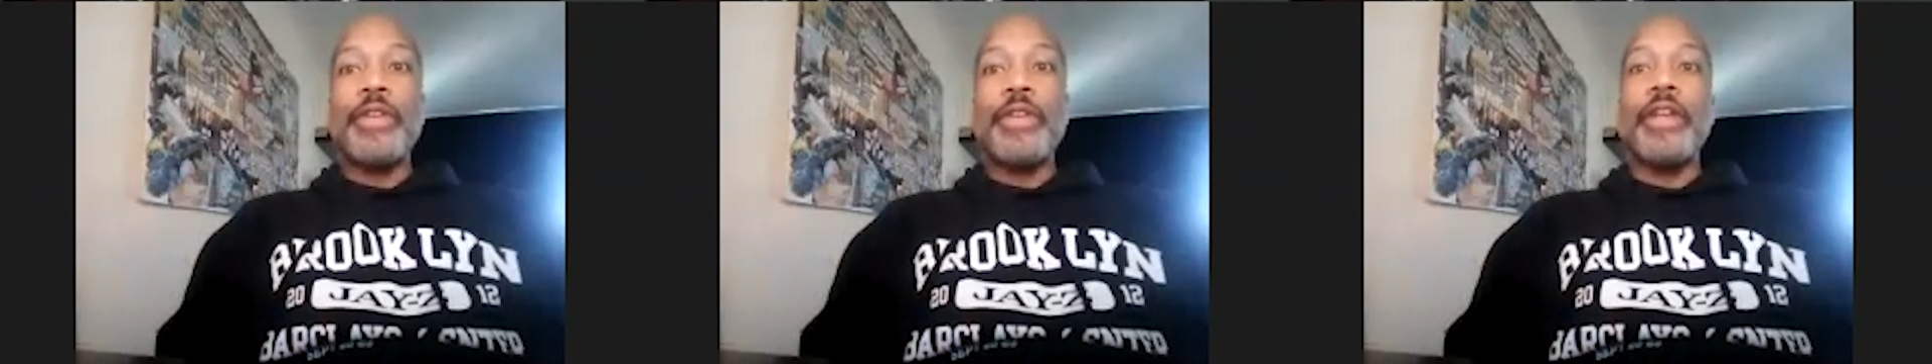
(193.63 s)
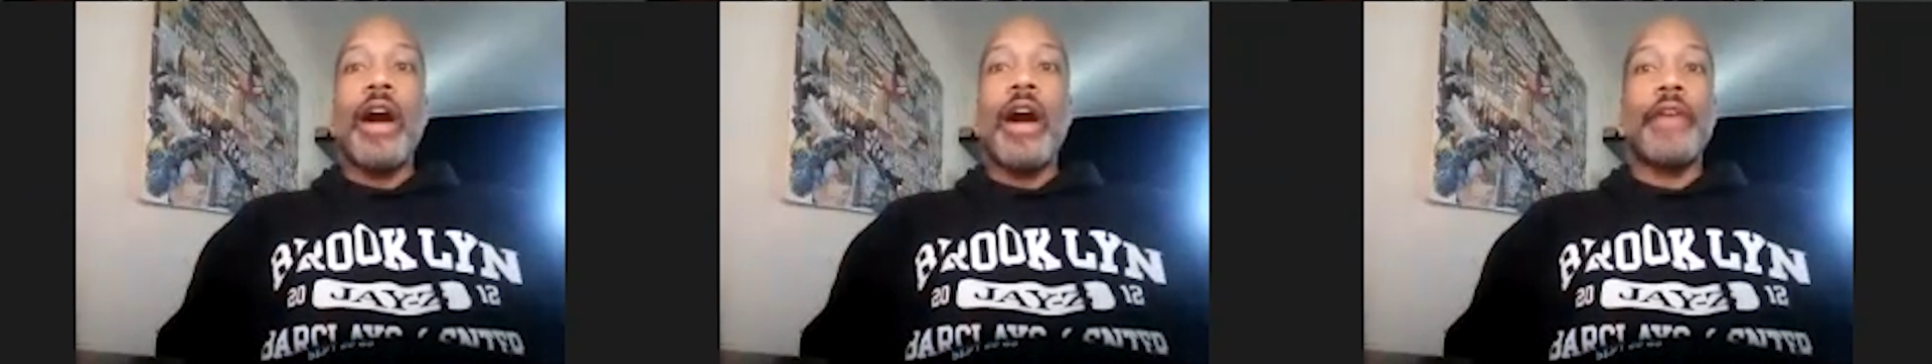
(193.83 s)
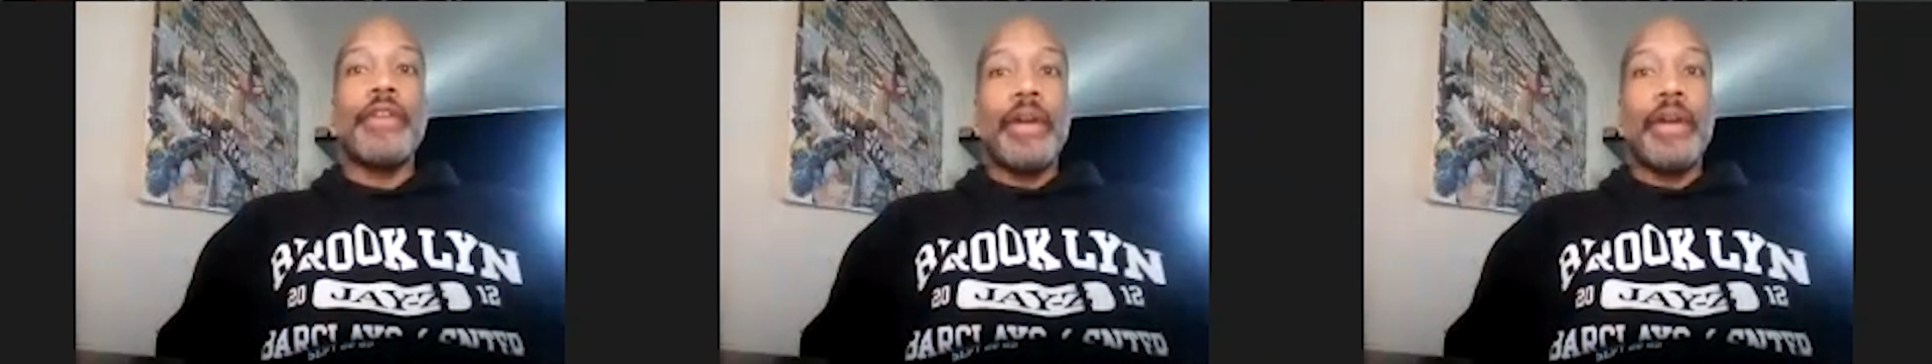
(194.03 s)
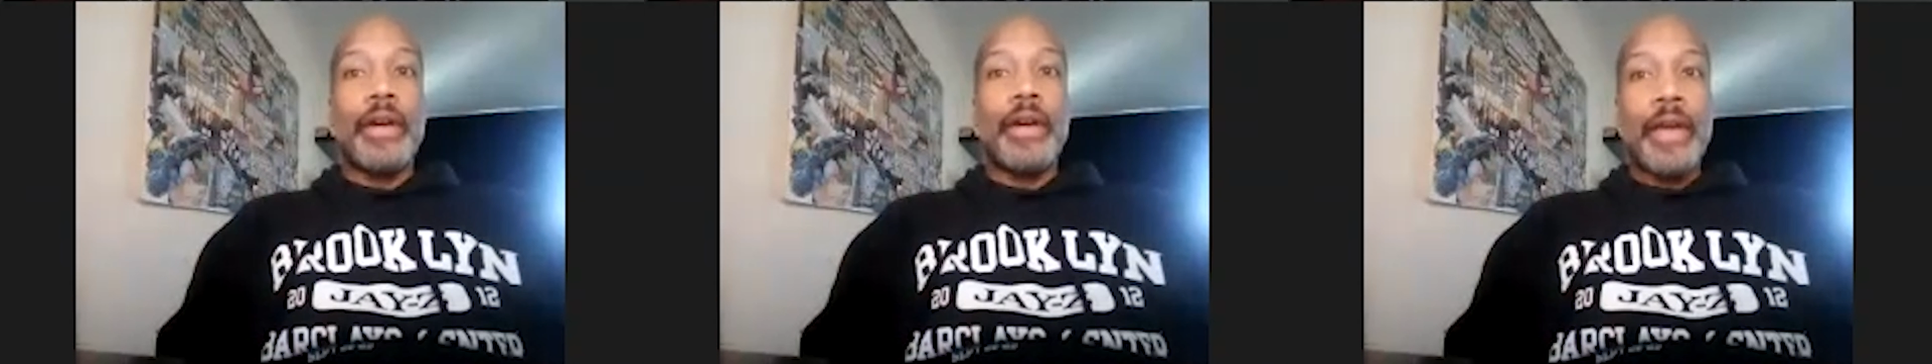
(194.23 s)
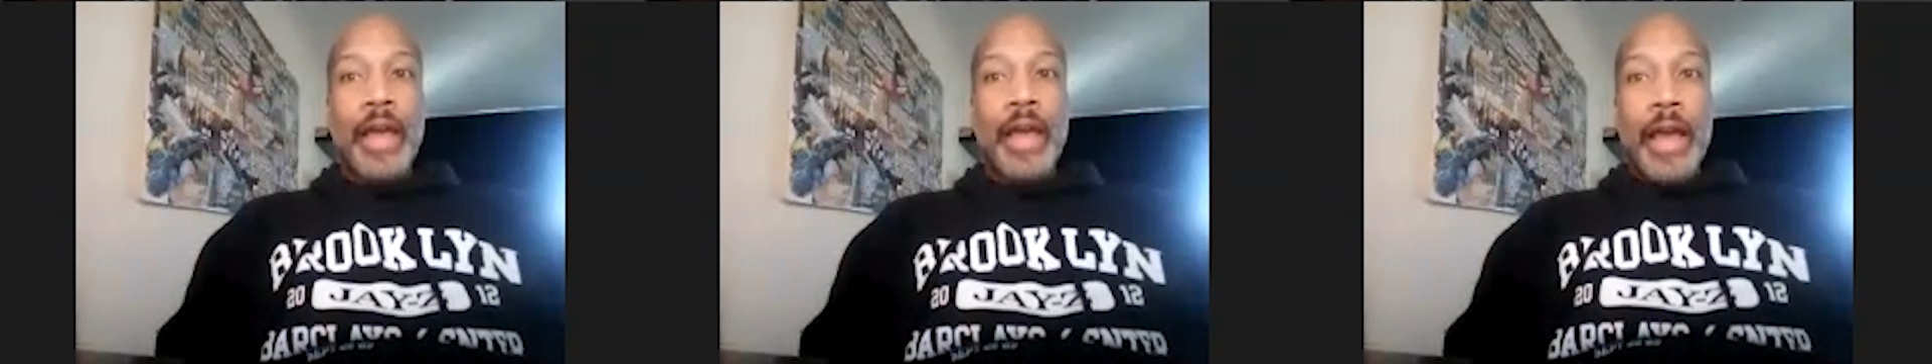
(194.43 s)
yonder,
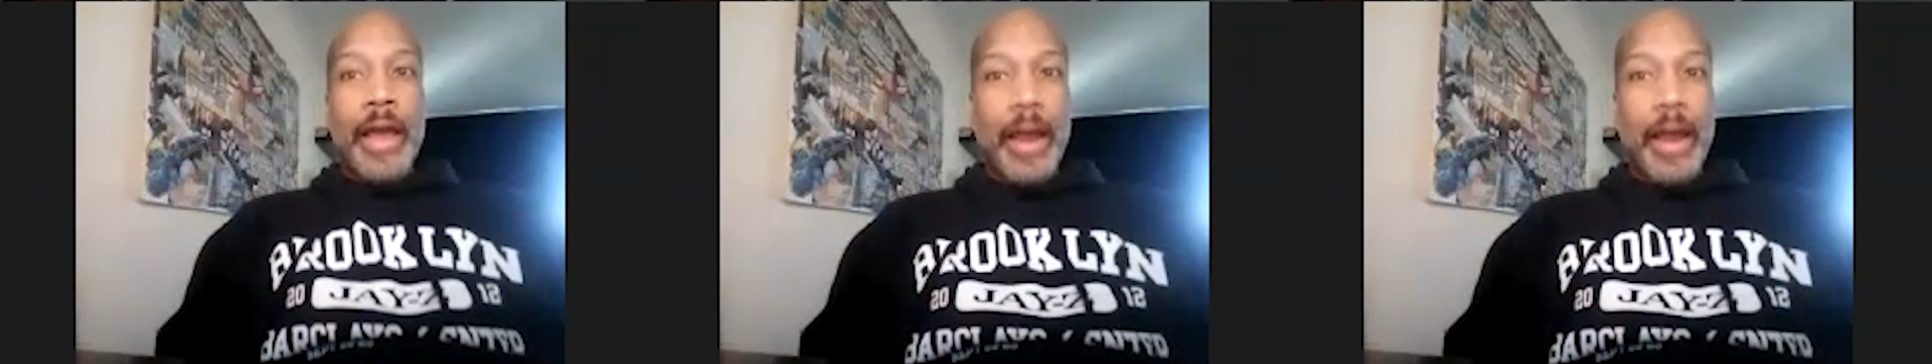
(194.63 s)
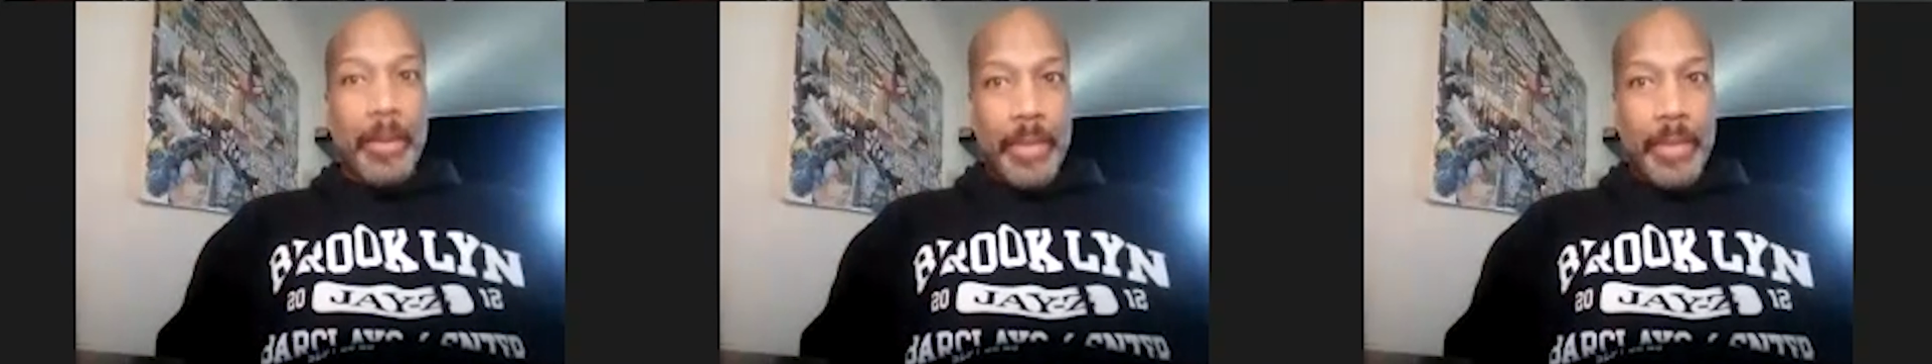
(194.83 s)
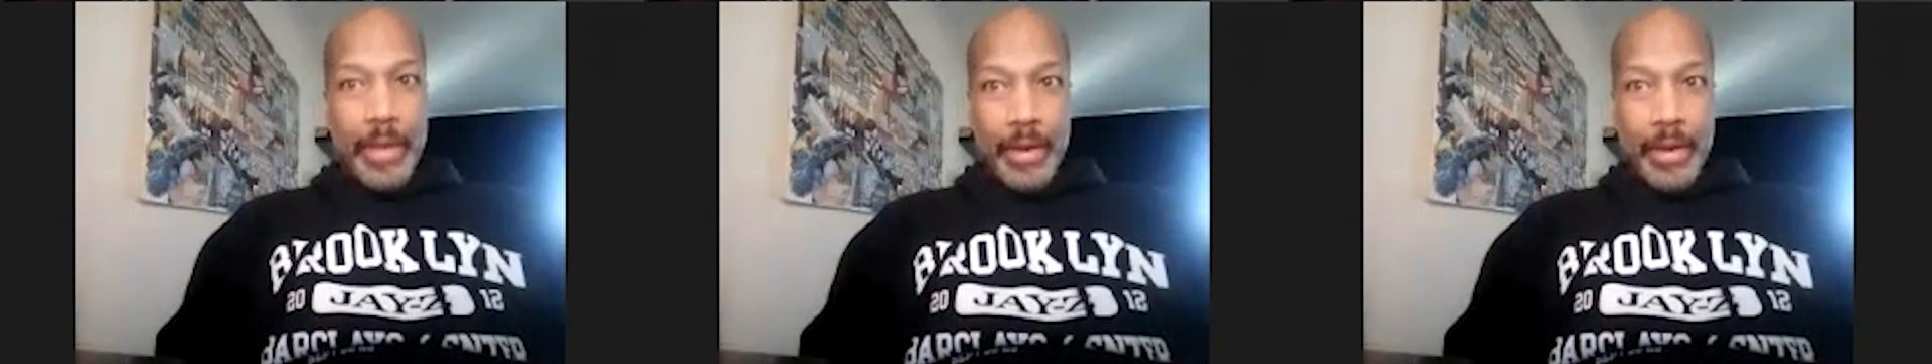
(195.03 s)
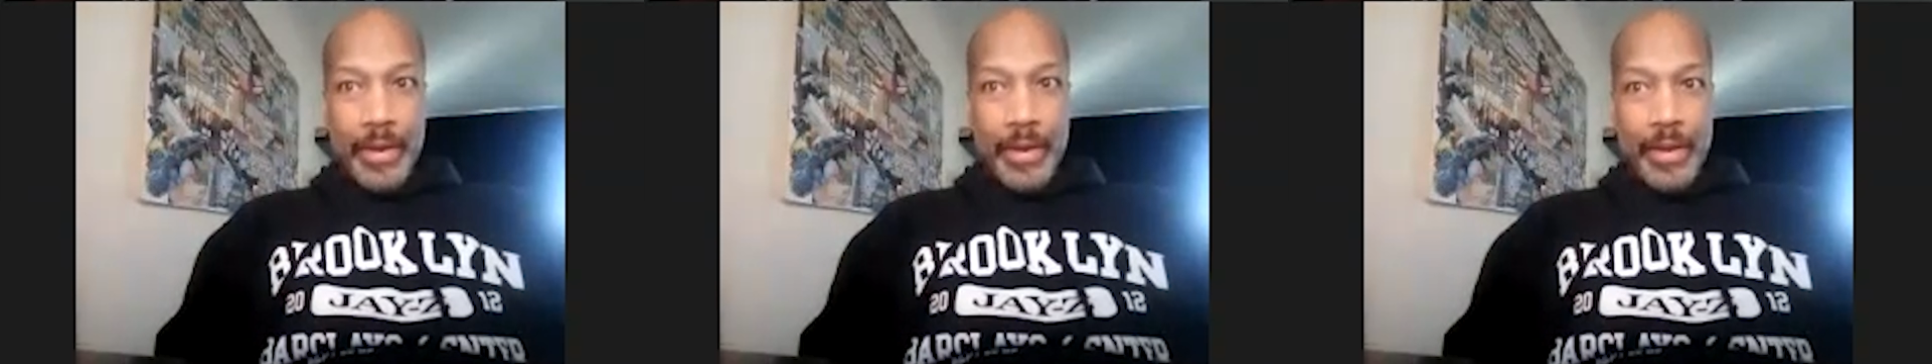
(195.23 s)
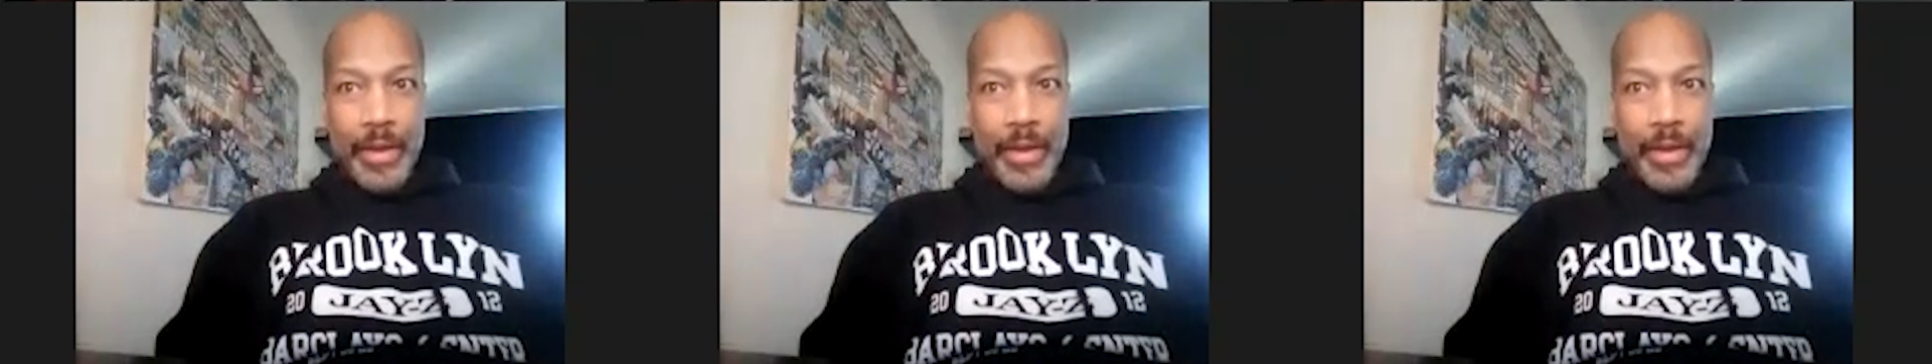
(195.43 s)
hear me.